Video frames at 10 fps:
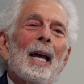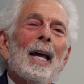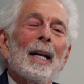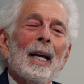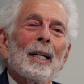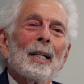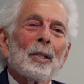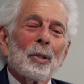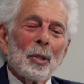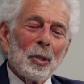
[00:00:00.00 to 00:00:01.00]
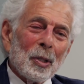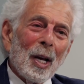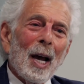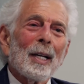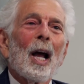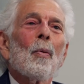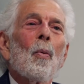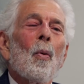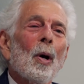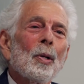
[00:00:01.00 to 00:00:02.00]
And as an aside, I
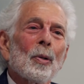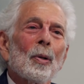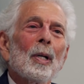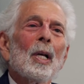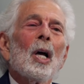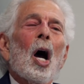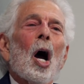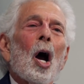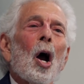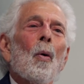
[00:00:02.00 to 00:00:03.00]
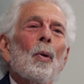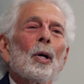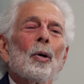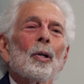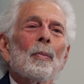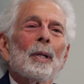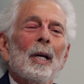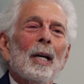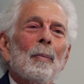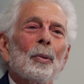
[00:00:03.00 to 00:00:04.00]
wonder, are we going to
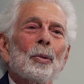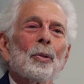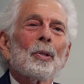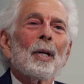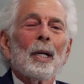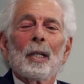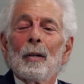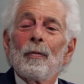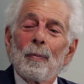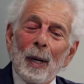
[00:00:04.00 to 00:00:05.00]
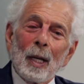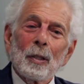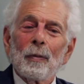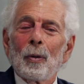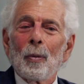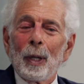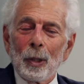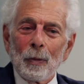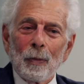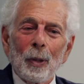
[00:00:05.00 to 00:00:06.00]
be able to take, if man's flow rate
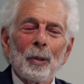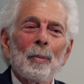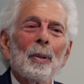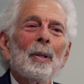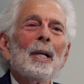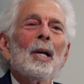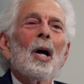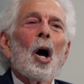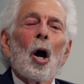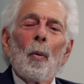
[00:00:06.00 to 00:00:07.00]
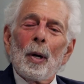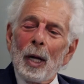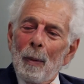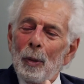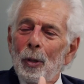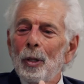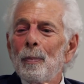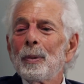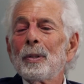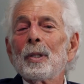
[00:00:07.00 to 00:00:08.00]
is variable, are we able
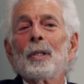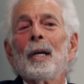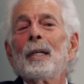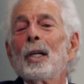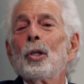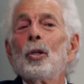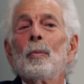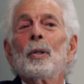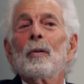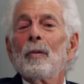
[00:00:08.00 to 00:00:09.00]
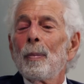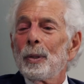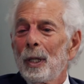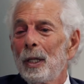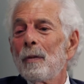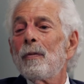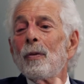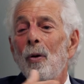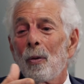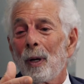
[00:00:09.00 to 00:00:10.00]
to take a cumulative representative
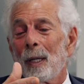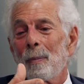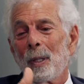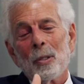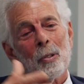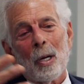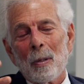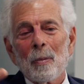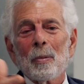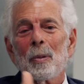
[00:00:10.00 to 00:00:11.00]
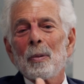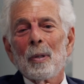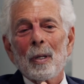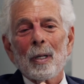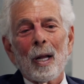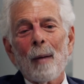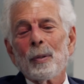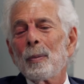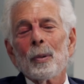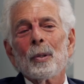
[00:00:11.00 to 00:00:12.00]
flow rate based on an
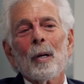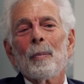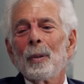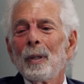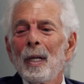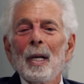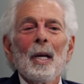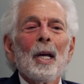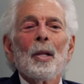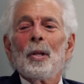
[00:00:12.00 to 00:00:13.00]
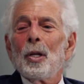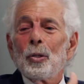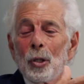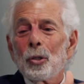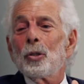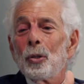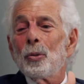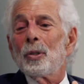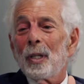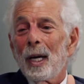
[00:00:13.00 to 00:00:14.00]
optimal number and then just
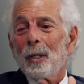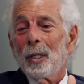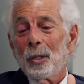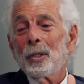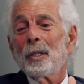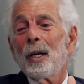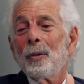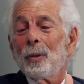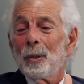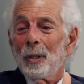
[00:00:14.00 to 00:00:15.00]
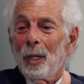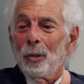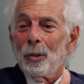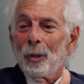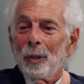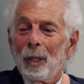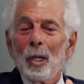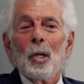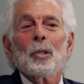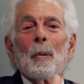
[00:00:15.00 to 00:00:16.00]
use that as a standardization
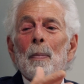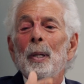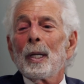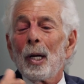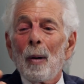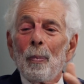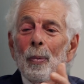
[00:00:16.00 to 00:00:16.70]
to pick up